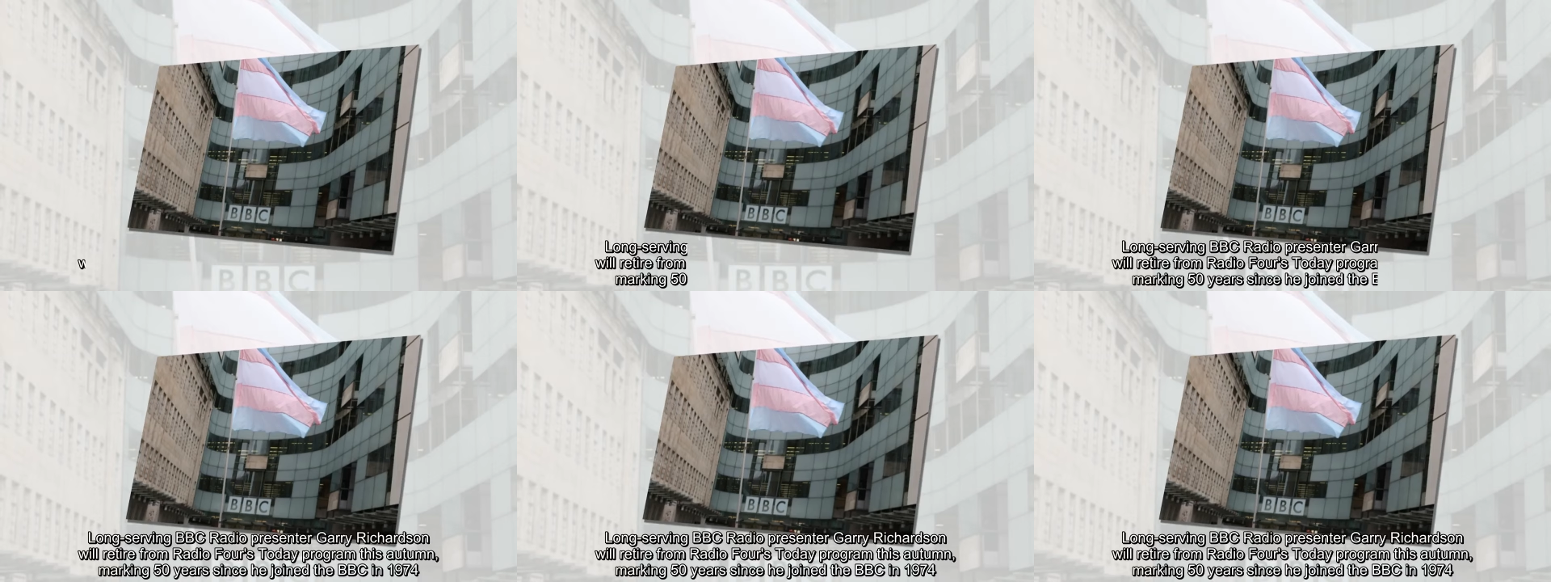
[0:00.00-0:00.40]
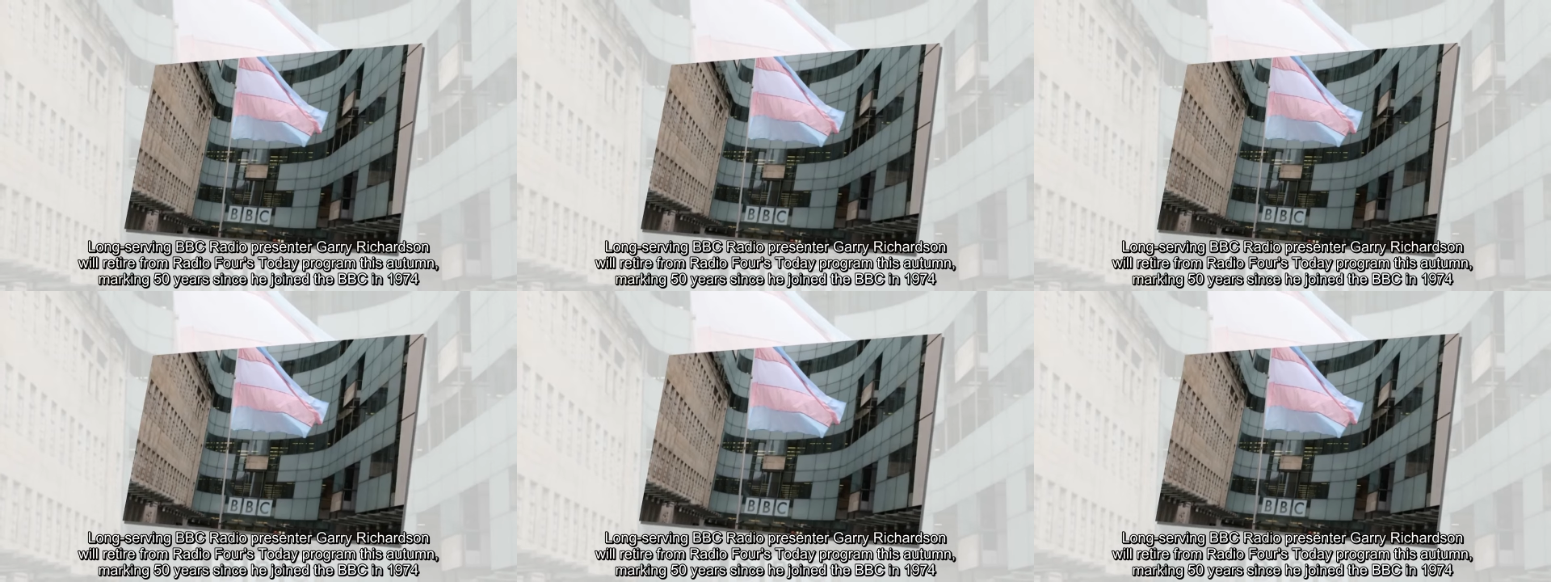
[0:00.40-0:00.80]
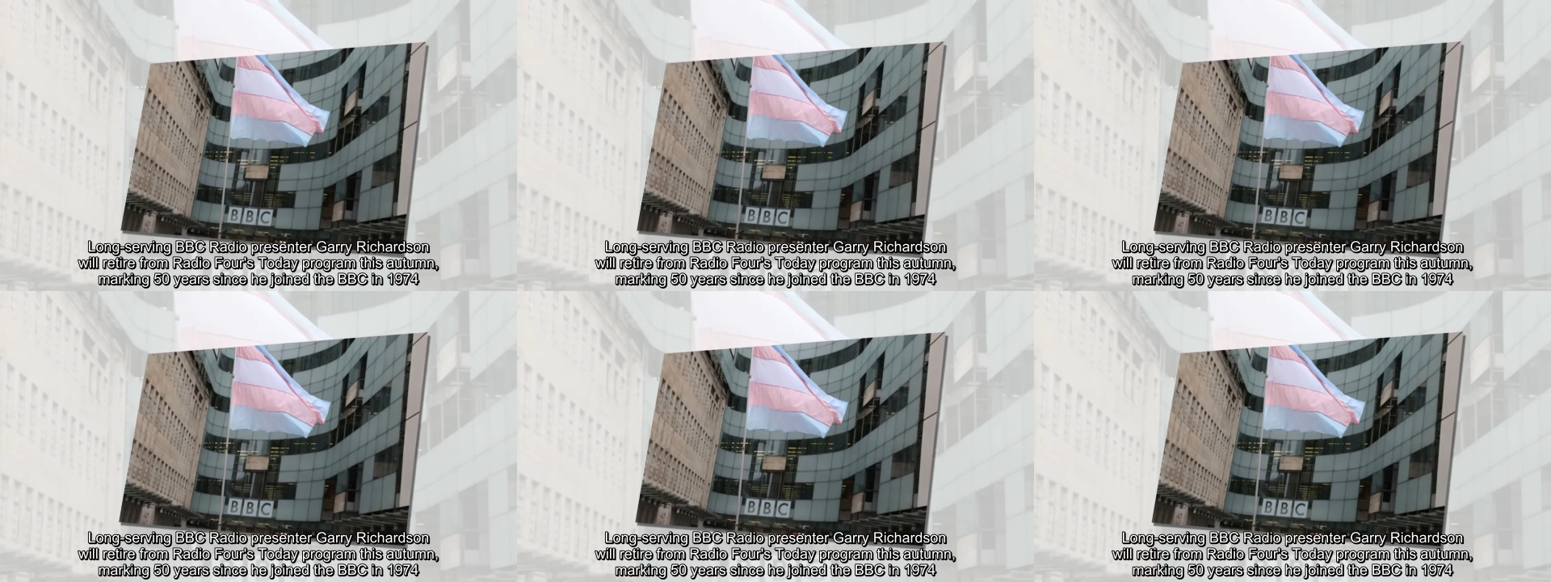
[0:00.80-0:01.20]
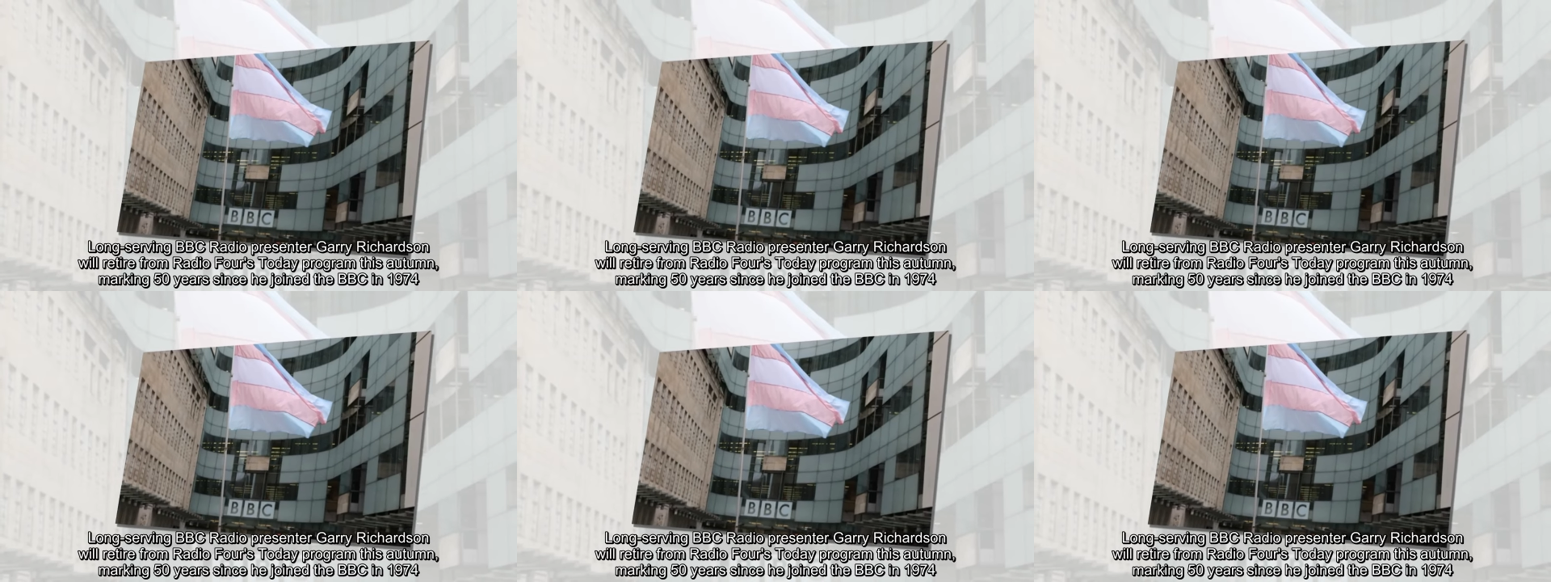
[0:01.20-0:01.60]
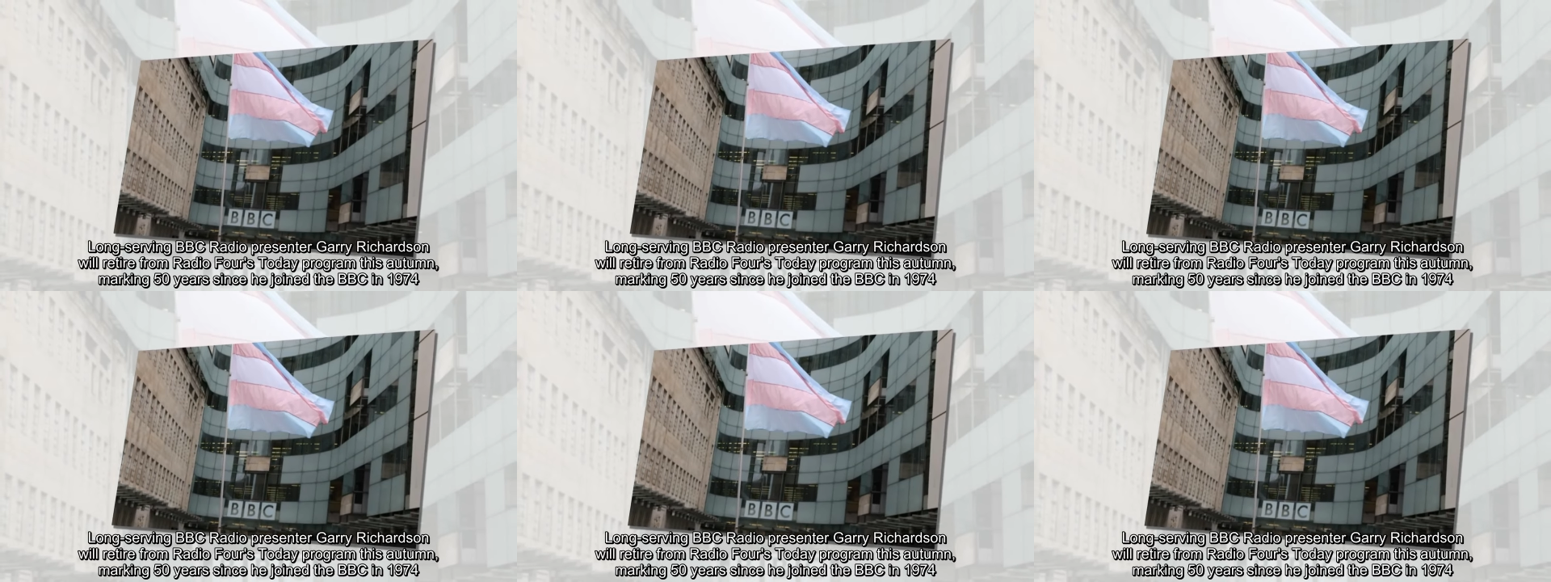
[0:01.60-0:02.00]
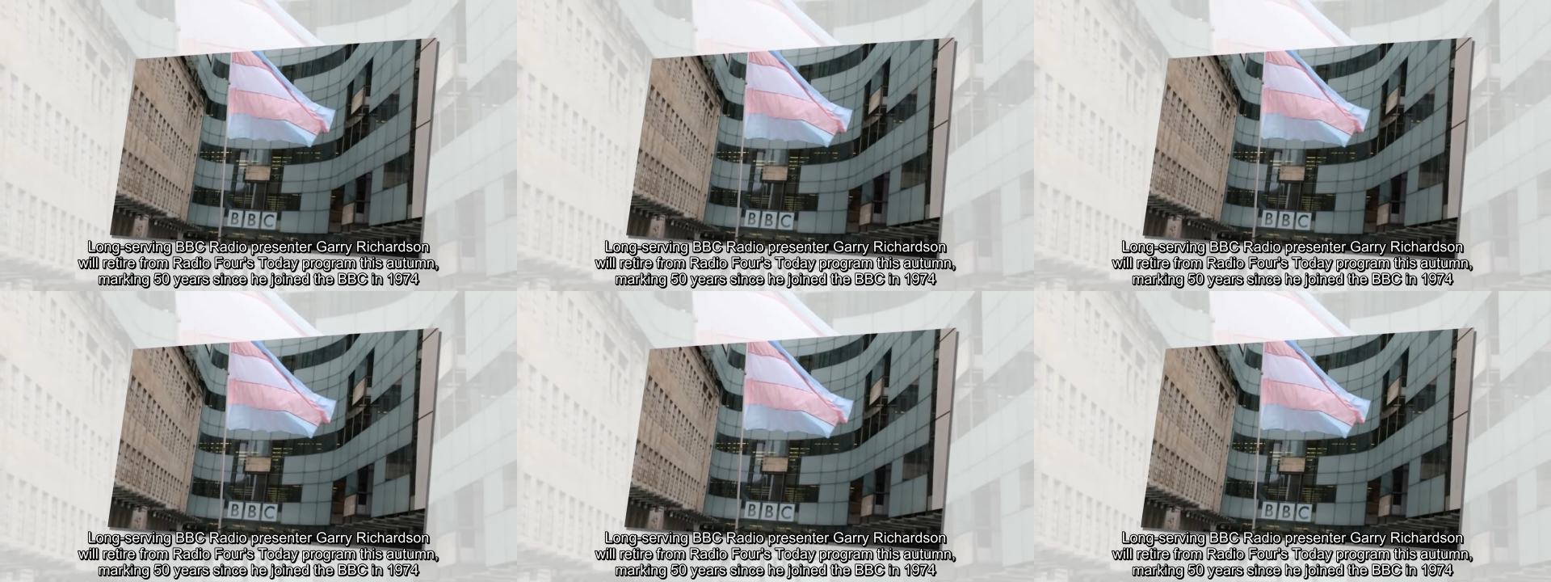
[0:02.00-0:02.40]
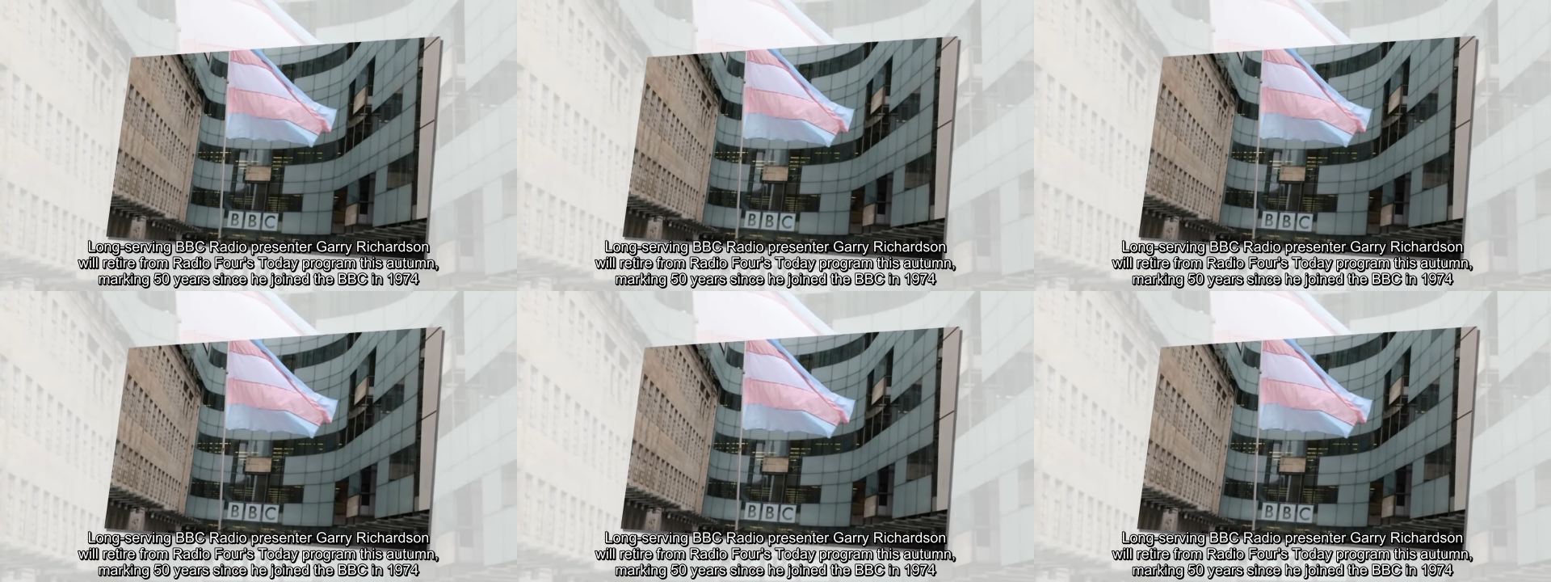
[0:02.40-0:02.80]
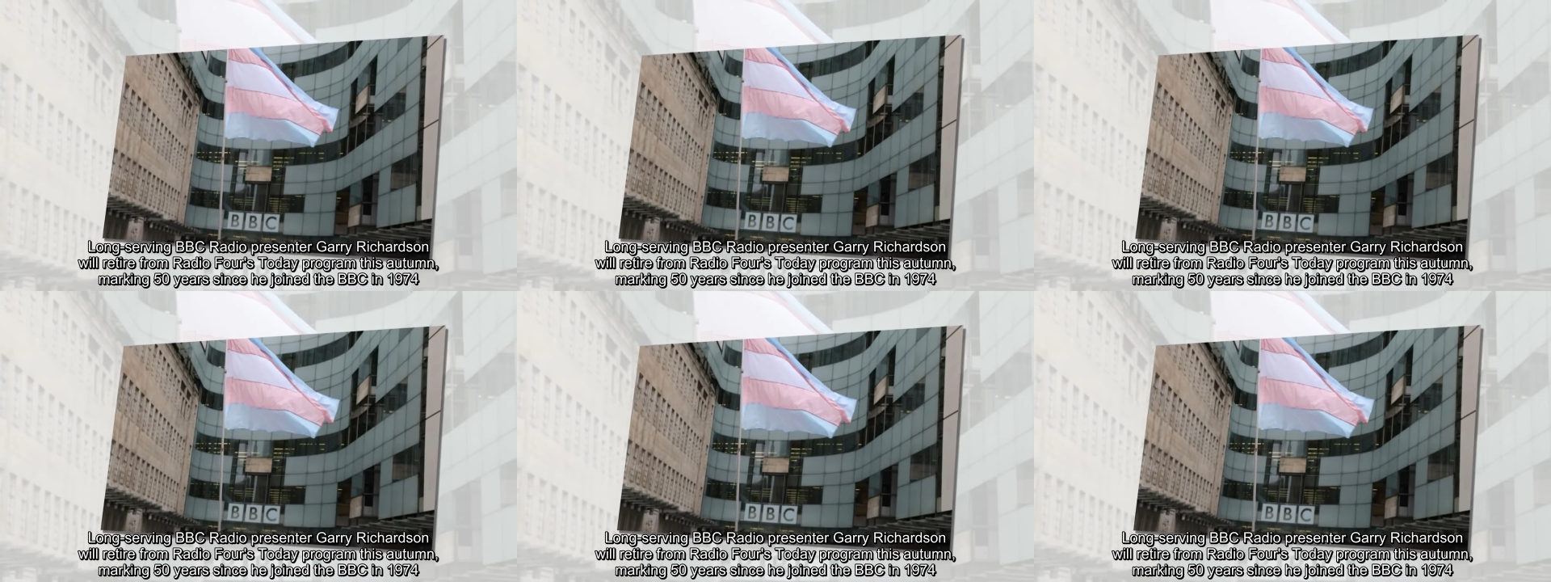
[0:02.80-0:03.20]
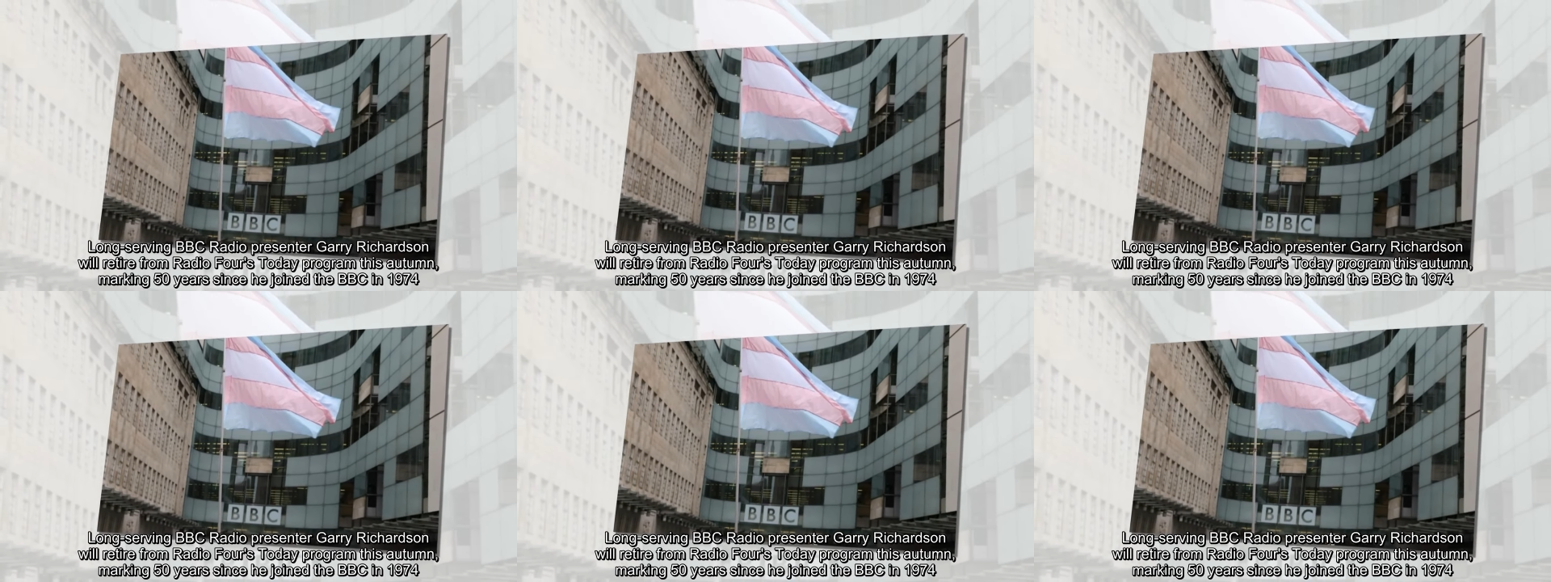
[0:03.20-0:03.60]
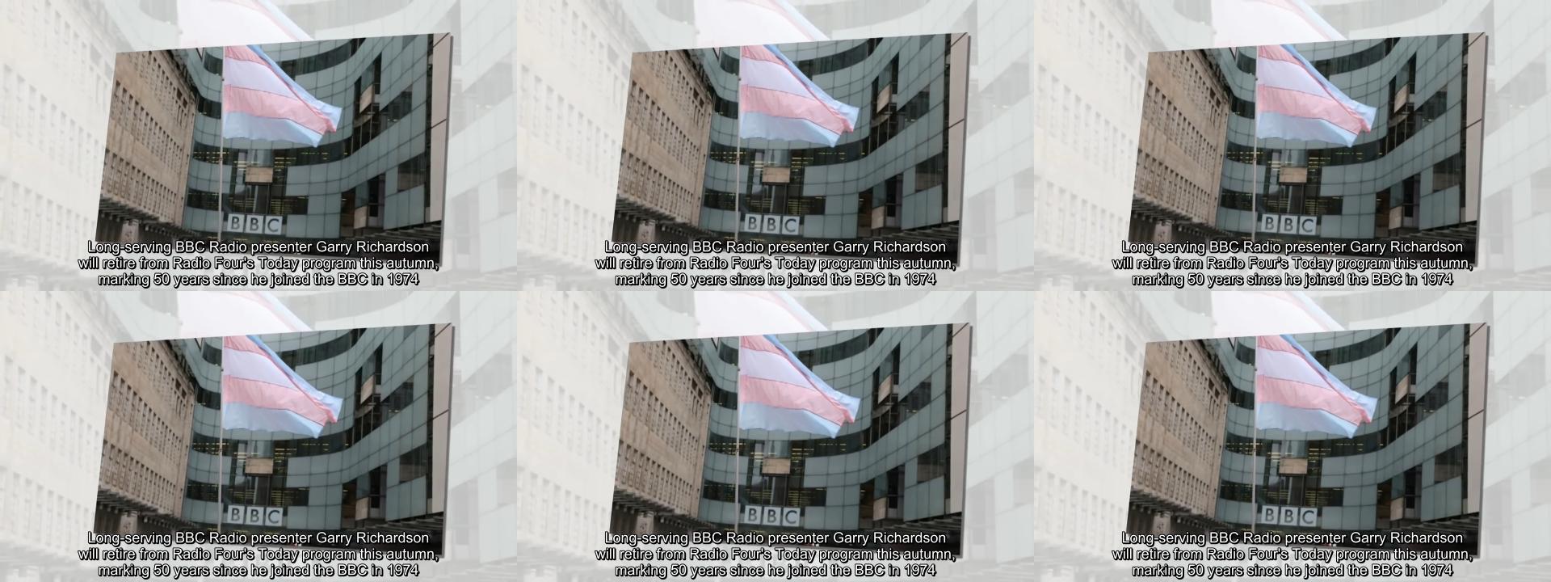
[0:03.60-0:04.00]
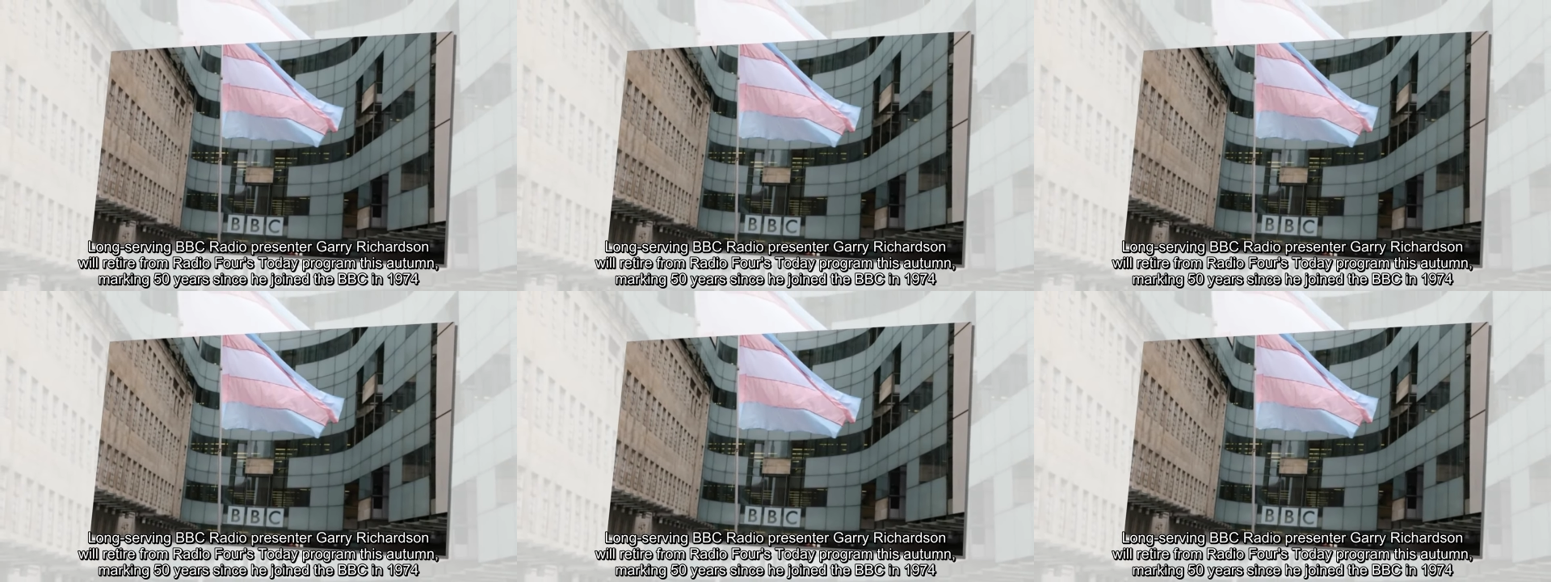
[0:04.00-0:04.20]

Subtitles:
(no speaker visible)